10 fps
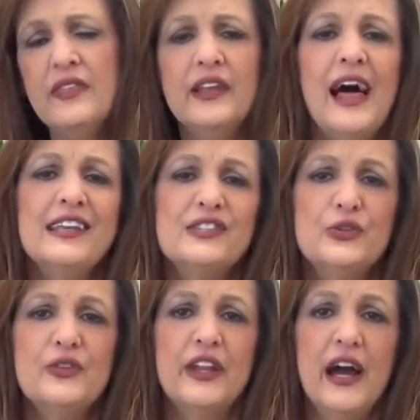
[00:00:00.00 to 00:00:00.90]
The last
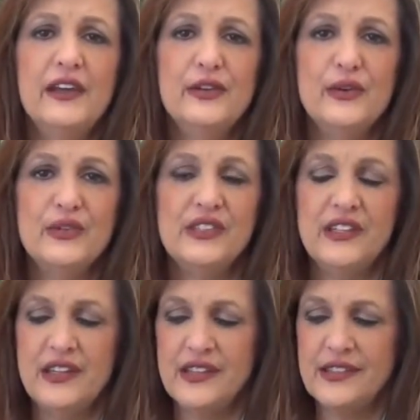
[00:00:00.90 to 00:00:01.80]
tool that I use
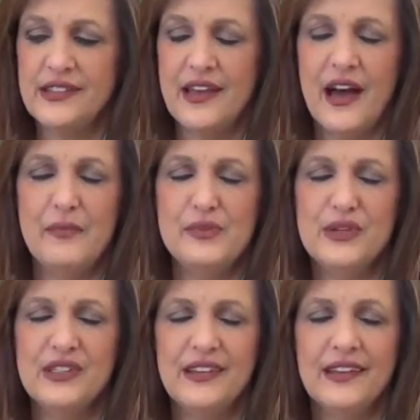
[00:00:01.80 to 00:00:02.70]
is
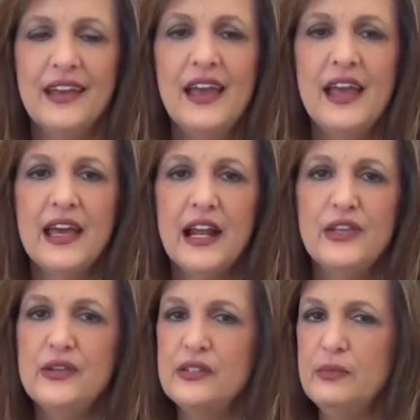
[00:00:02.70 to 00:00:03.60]
music. And I
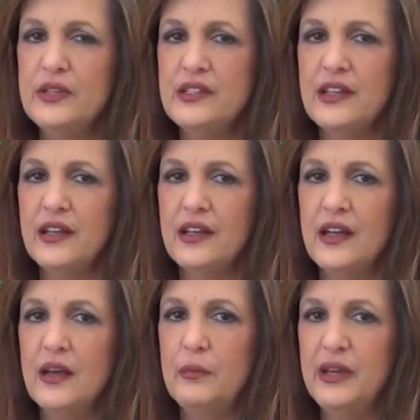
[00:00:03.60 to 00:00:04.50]
use music
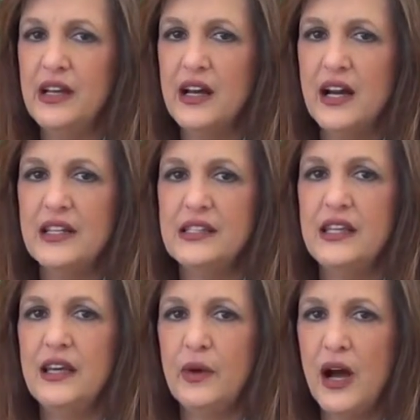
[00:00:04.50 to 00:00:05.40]
because
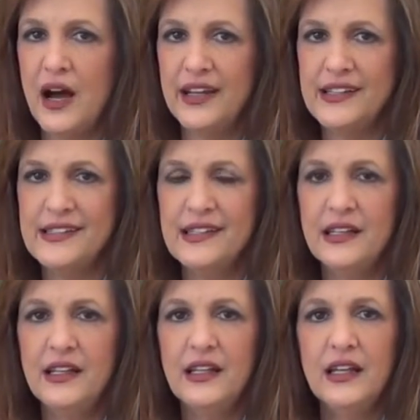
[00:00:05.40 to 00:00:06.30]
it
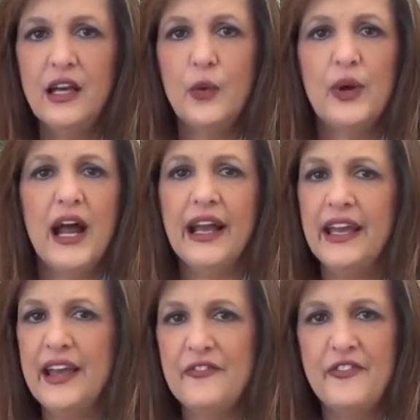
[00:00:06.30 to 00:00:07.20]
honestly, when I
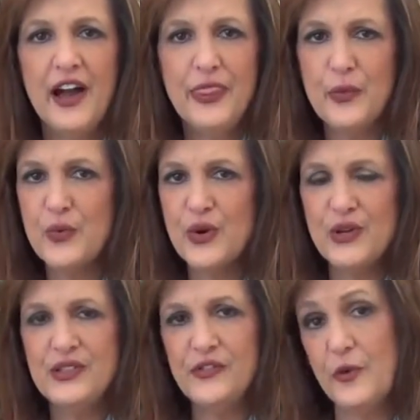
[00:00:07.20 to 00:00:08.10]
can't find the
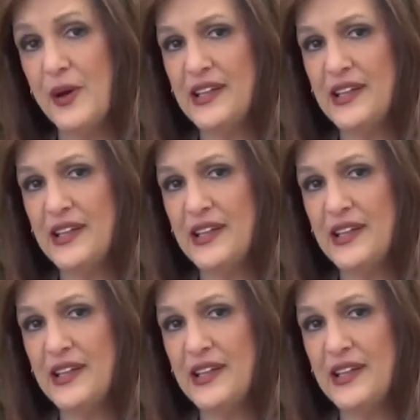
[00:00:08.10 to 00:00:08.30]
words for